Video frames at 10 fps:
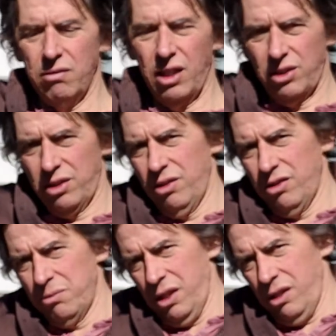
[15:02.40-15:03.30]

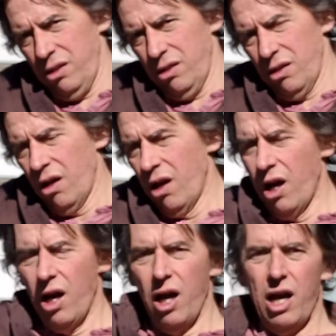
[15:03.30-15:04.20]
Excuse me?
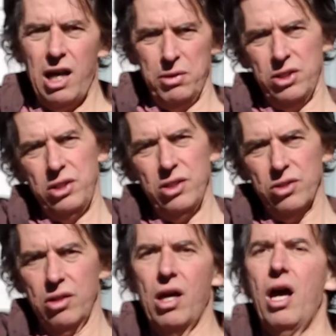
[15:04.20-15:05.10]
I'm a
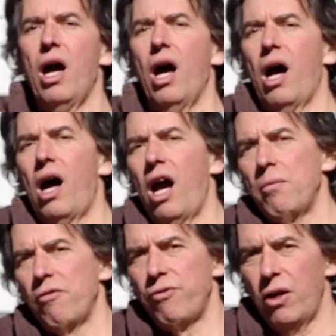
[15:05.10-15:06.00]
citizen. I'm
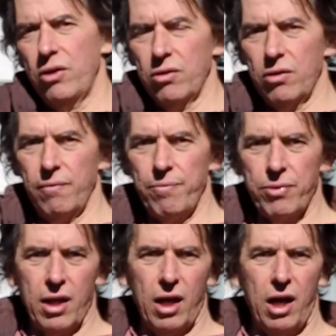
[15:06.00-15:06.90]
a voter.
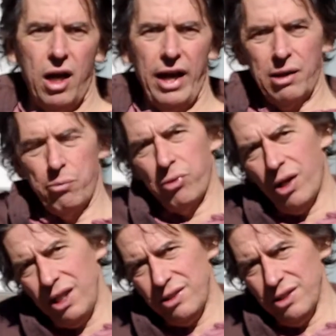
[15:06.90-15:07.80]
I
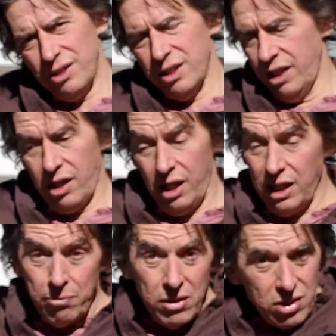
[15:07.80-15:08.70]
comprise the state. I
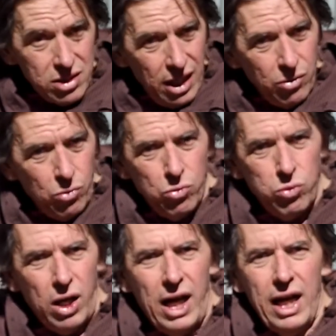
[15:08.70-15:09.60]
am the state.
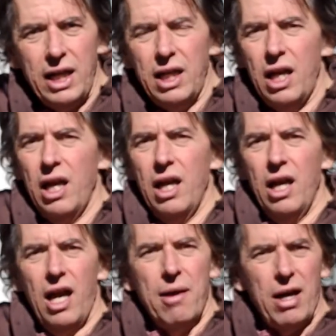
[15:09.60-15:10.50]
Why
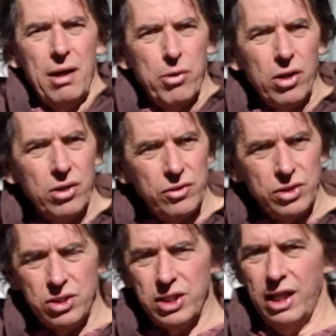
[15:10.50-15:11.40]
am I a burden on
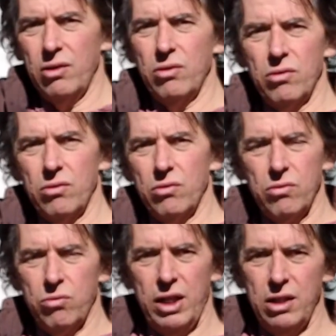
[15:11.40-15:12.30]
the state
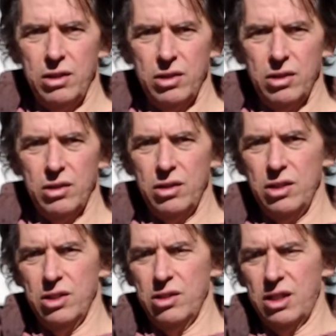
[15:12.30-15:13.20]
when
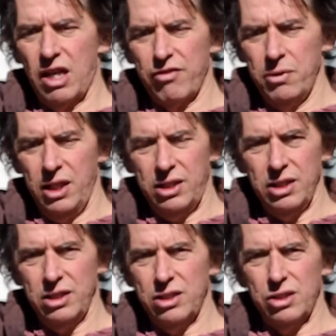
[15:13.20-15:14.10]
the government
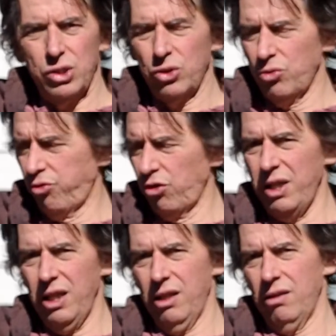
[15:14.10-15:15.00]
exists for
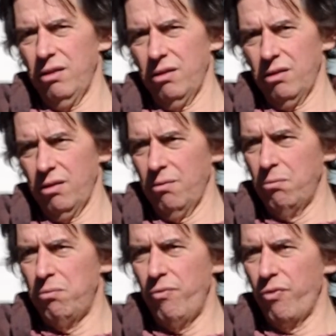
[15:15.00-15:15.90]
me,
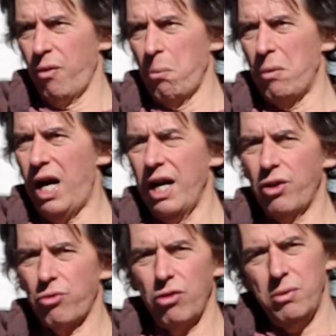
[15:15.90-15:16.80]
by and
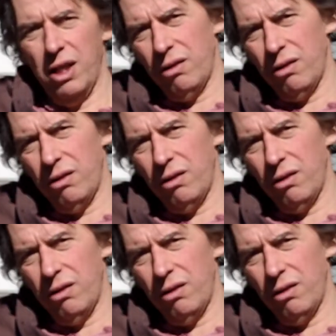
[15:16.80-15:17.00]
through me?